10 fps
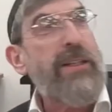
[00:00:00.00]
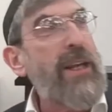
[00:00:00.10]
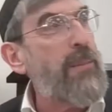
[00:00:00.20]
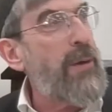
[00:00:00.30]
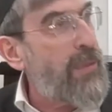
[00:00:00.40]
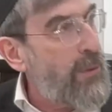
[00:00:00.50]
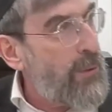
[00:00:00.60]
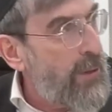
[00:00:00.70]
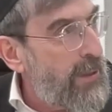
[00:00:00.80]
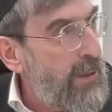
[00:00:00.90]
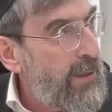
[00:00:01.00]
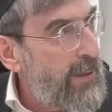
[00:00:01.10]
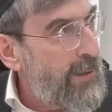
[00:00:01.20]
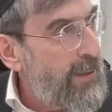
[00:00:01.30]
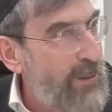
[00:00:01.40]
there's going to be a third.
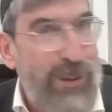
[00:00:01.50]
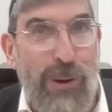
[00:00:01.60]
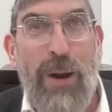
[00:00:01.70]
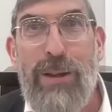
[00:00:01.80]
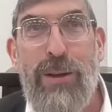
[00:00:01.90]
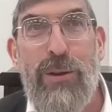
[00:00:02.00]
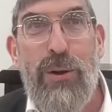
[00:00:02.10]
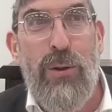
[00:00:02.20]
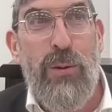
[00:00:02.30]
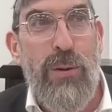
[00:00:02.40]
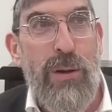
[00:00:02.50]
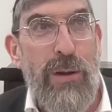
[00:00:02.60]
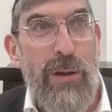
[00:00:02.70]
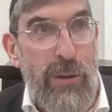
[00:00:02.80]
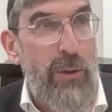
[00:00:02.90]
So what did you do?
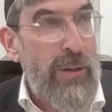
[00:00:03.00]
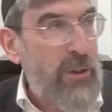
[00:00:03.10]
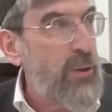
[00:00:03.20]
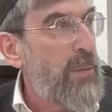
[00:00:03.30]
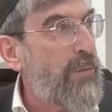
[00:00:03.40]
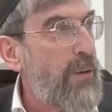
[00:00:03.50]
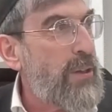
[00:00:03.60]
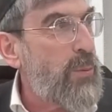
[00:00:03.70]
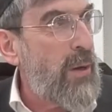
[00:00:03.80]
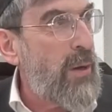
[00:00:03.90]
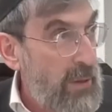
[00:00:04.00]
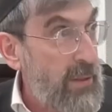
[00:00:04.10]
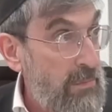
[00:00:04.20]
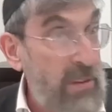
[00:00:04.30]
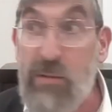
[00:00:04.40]
You exhumed the first one,
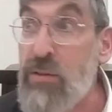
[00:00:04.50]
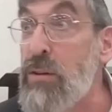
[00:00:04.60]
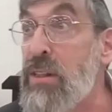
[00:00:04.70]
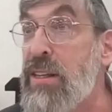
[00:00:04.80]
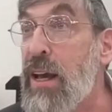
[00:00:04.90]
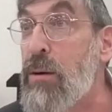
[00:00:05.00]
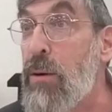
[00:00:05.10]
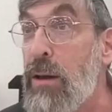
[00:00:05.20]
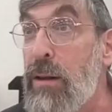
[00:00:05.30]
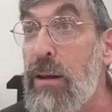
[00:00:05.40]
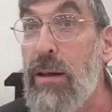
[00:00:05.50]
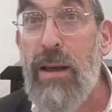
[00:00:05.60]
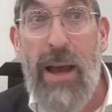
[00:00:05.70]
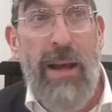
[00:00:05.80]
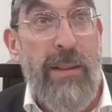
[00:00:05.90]
you exhumed the second one,
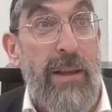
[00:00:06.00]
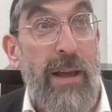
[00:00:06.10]
and